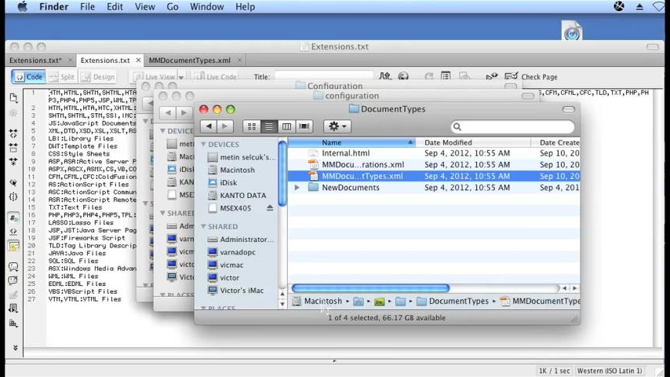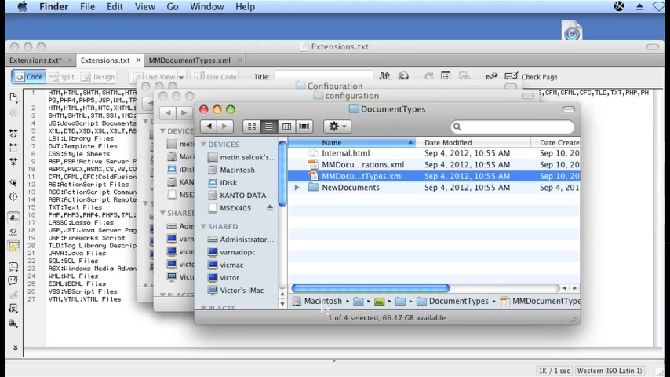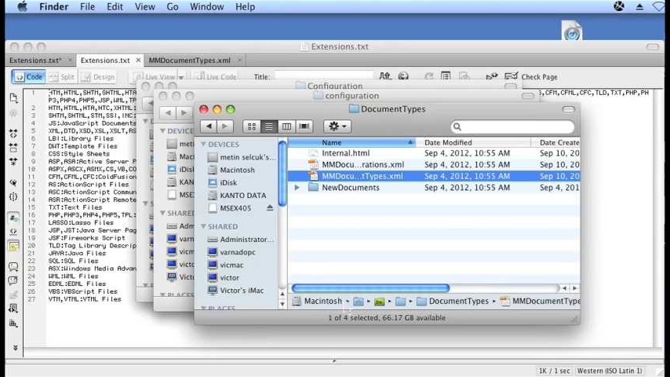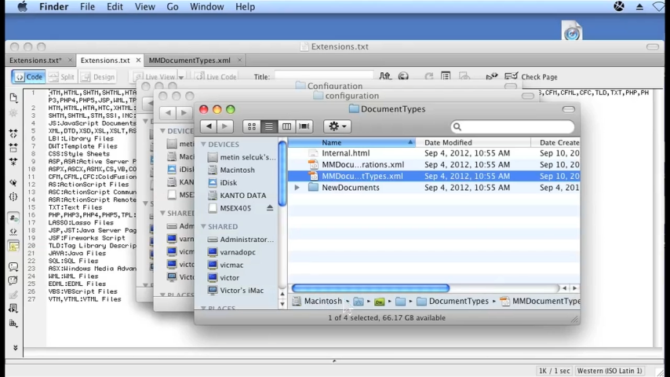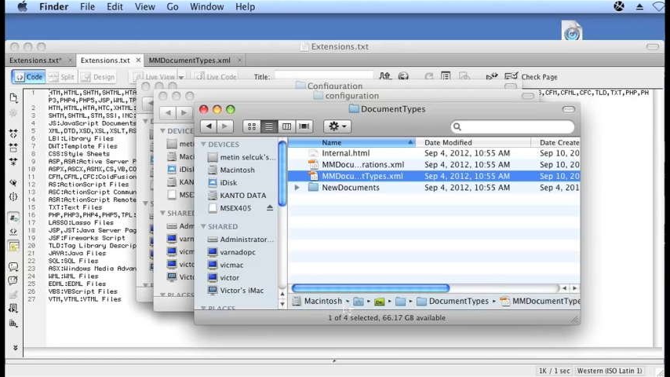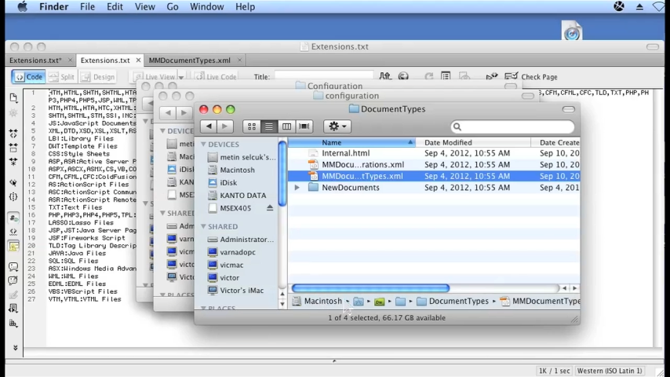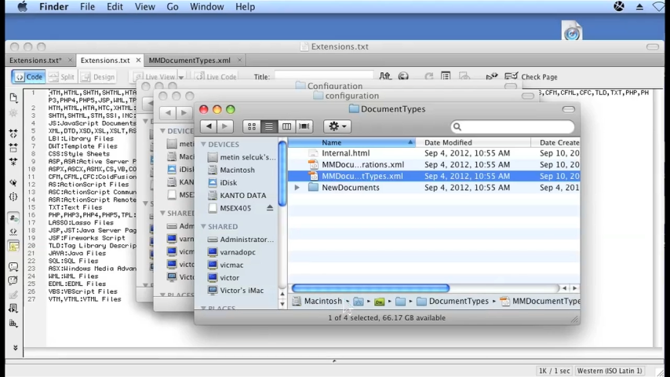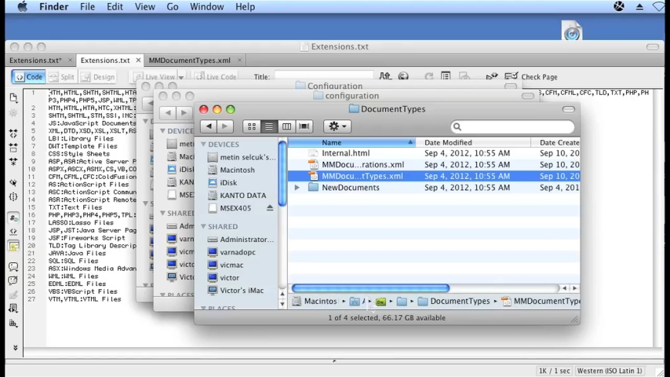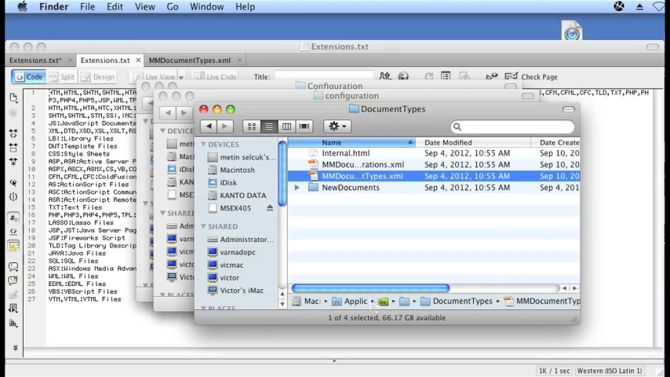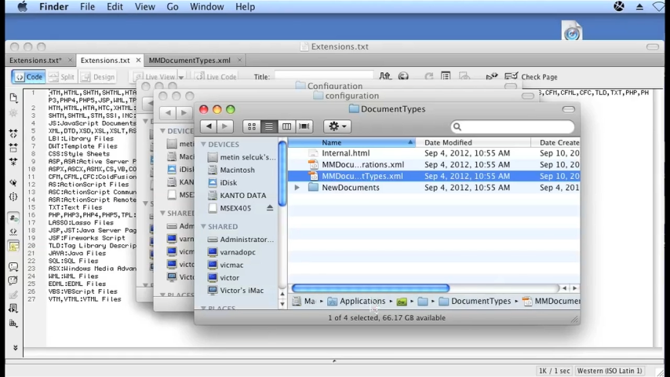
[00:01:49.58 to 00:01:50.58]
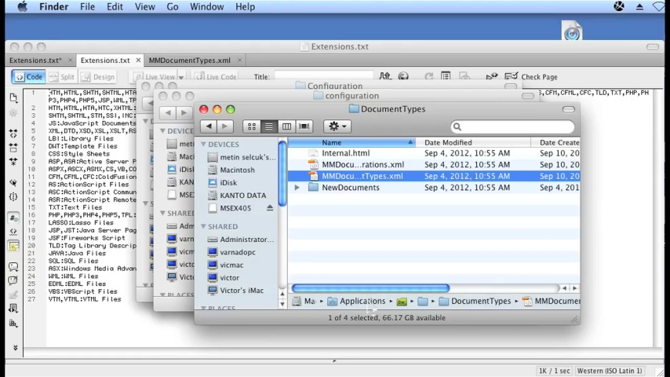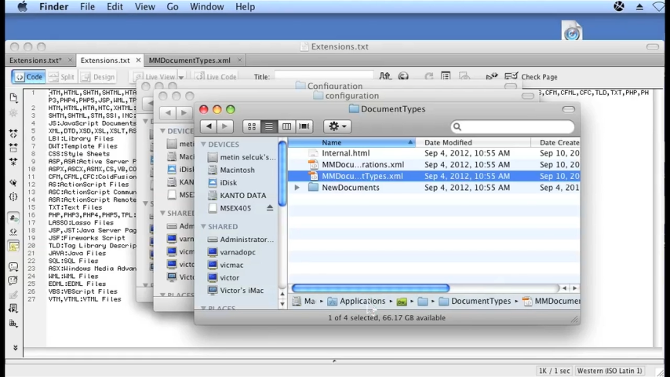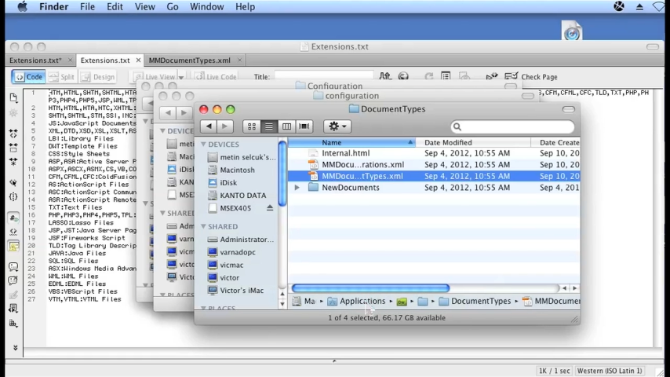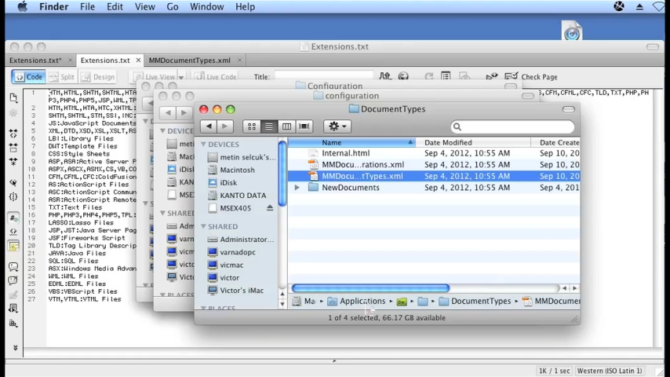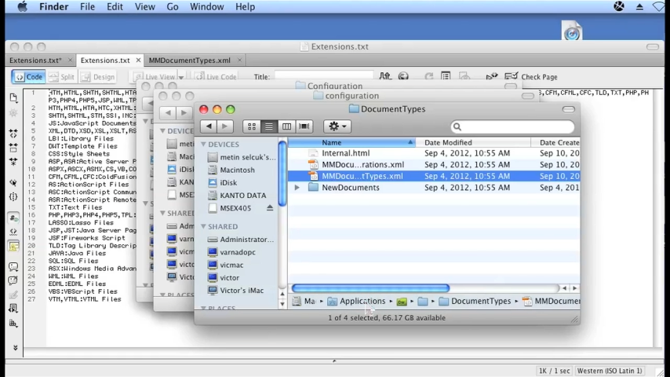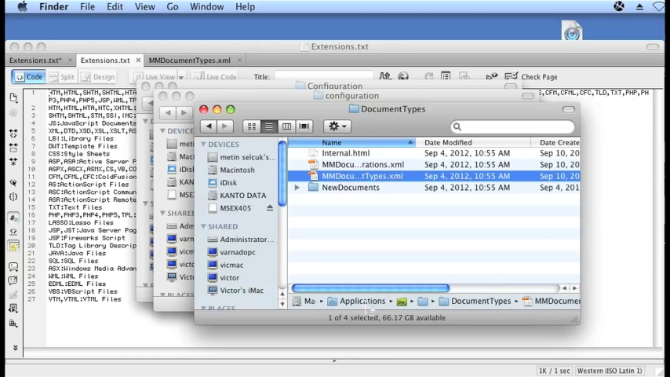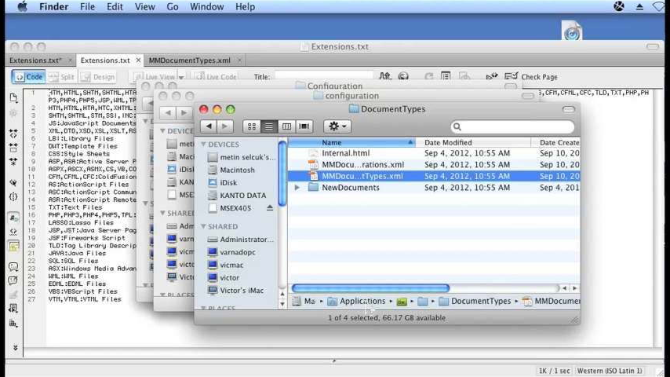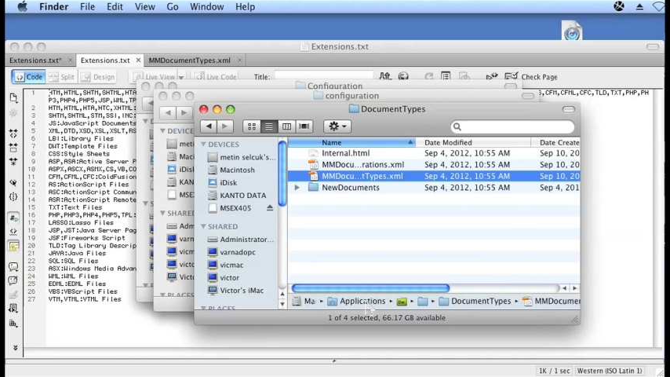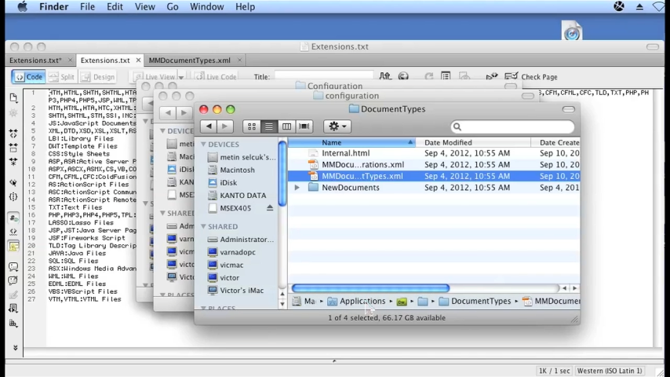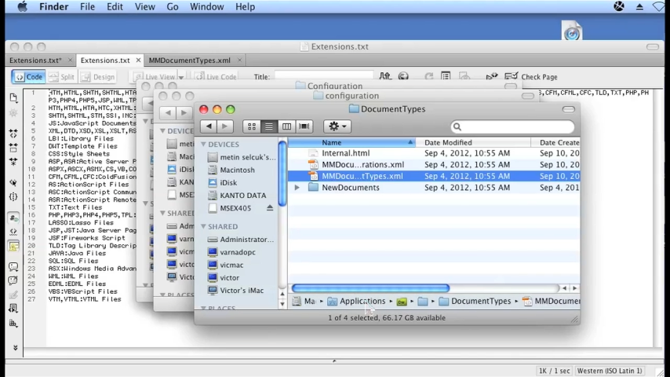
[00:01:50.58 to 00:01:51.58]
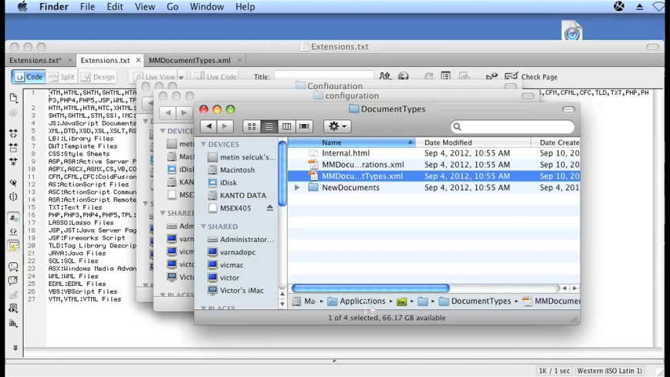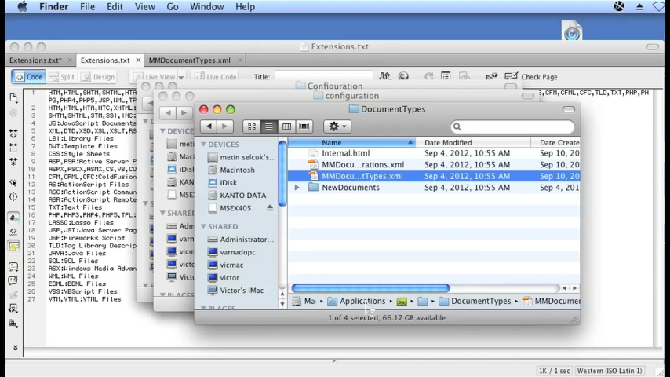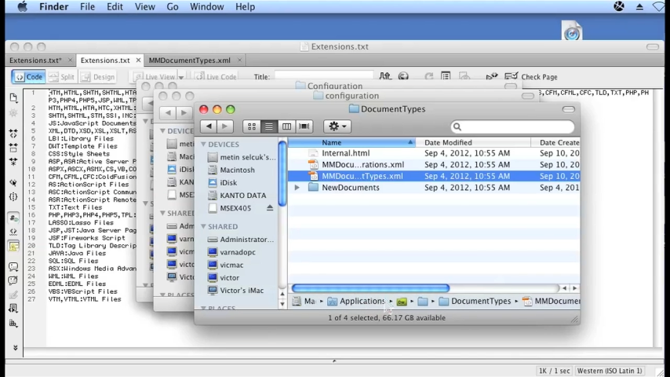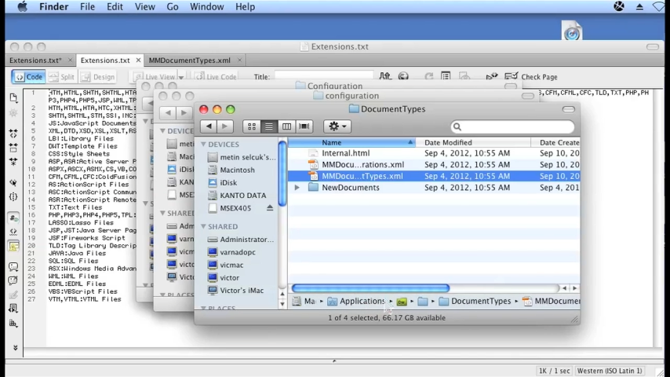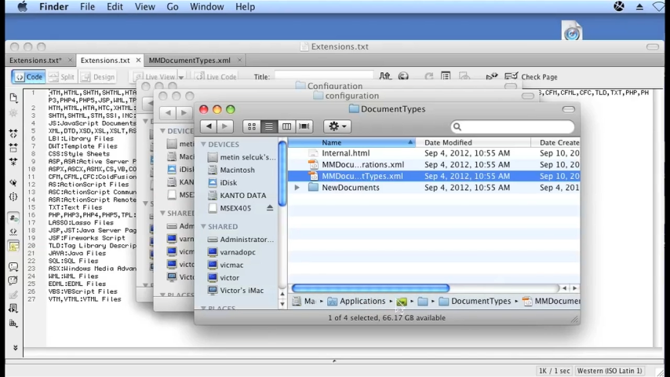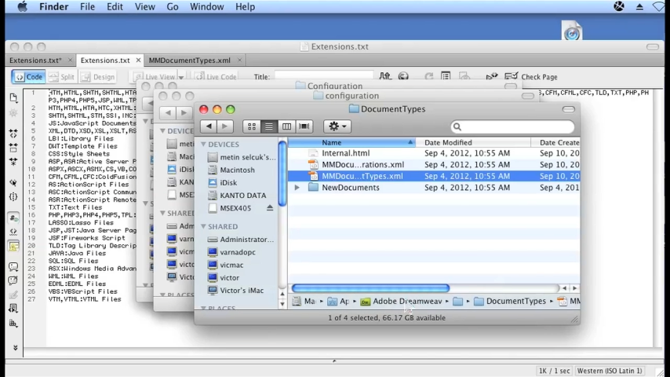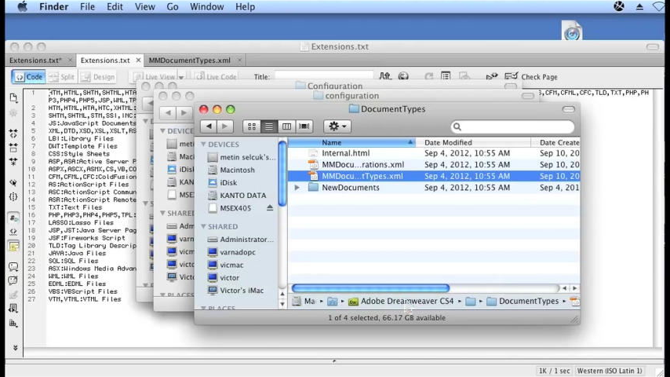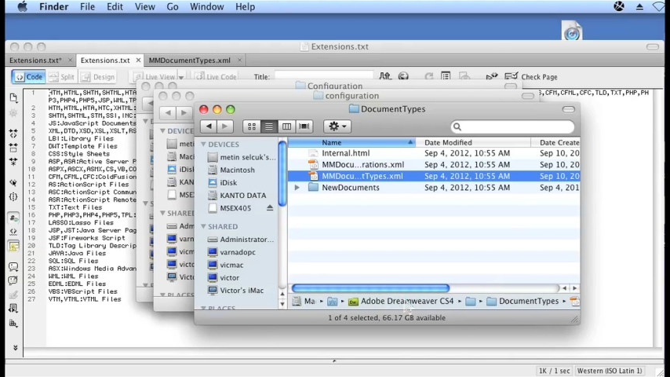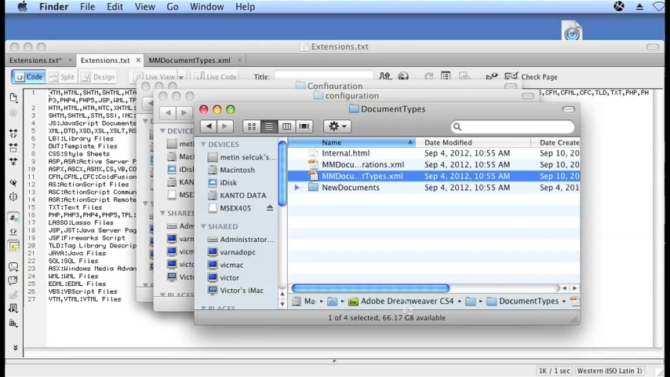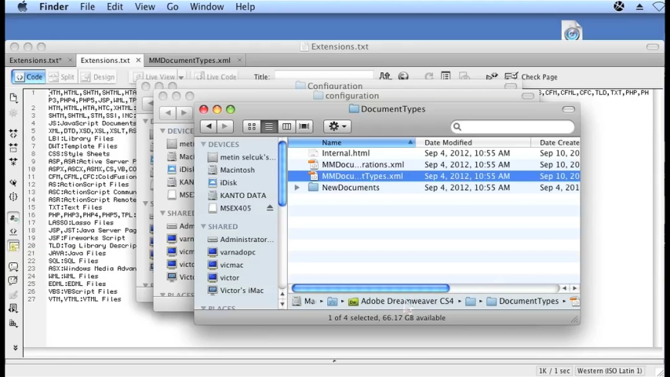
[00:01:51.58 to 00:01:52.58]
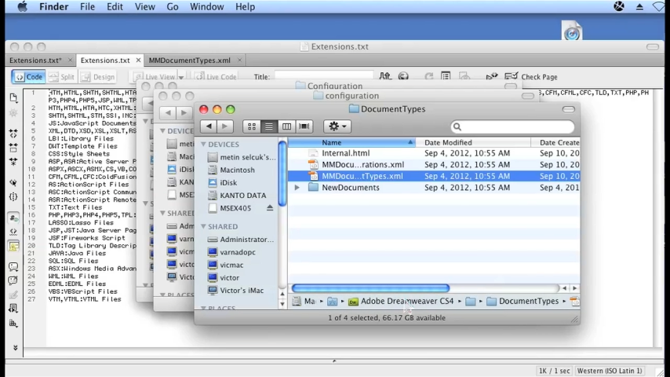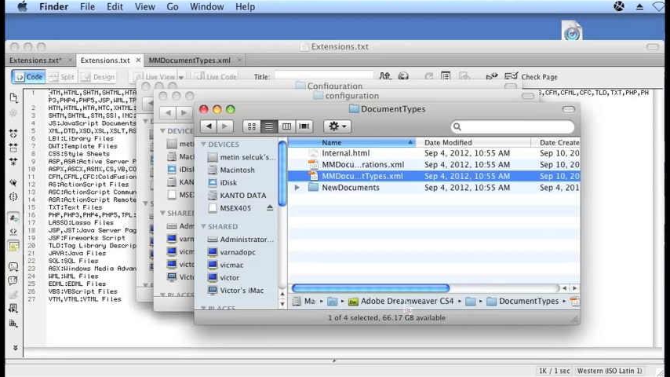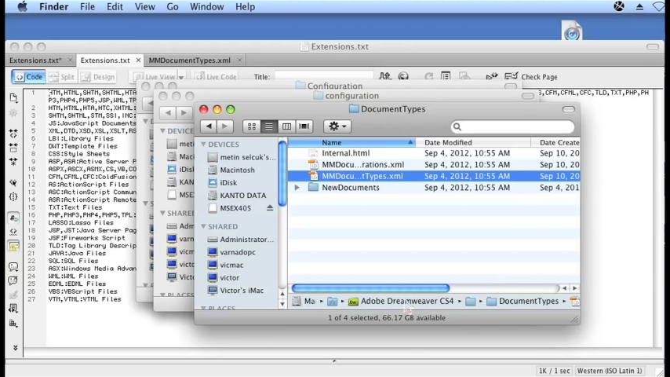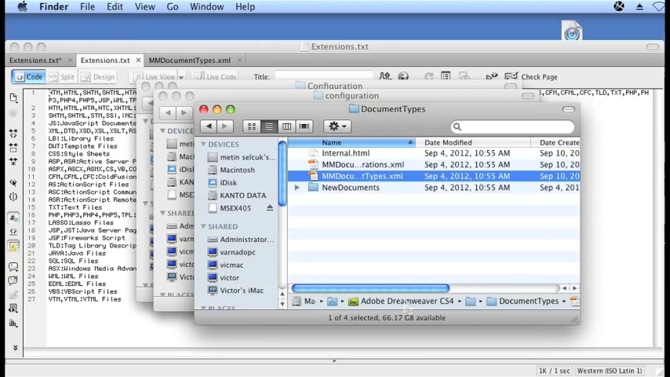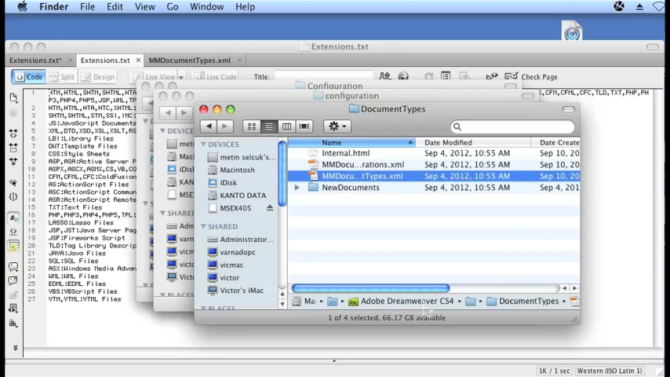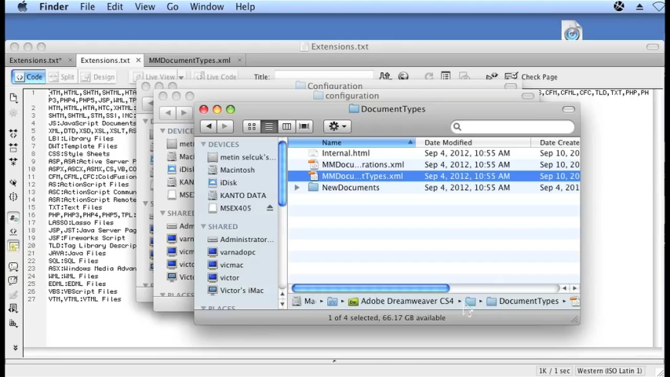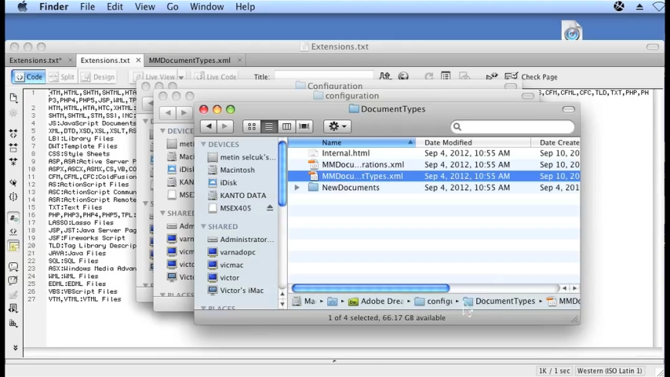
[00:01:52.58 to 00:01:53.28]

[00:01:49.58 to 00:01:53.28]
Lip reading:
No face is visible, so there are no lips to read.